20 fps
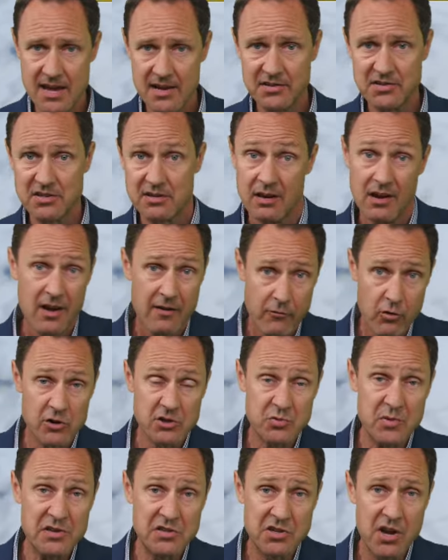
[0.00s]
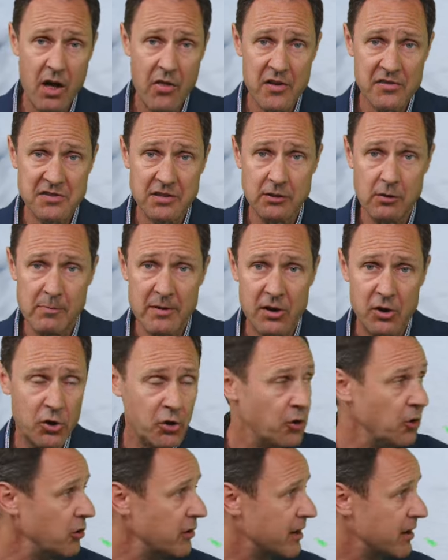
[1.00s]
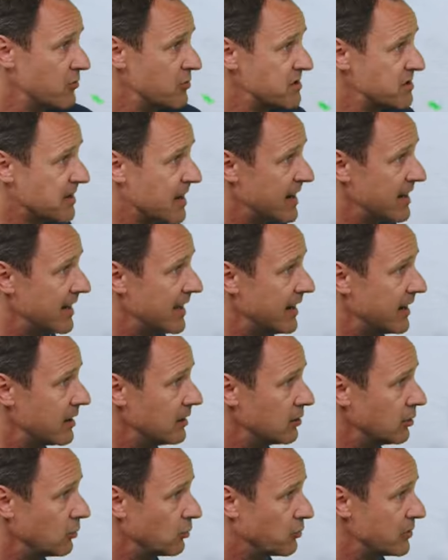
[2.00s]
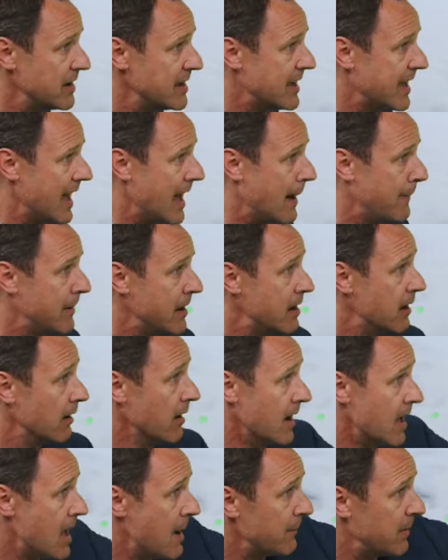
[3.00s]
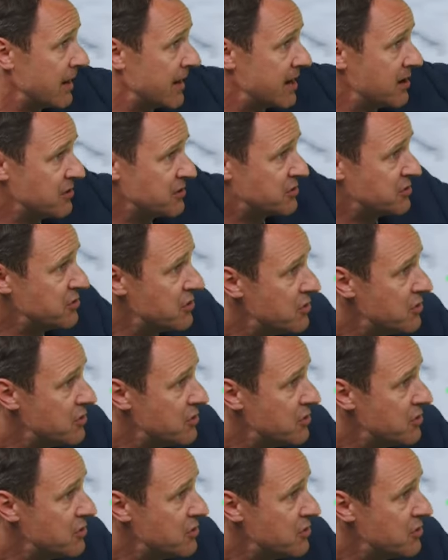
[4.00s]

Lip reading: east. Of course, we saw this a little bit earlier. We're just kind of getting a little recap here. But here's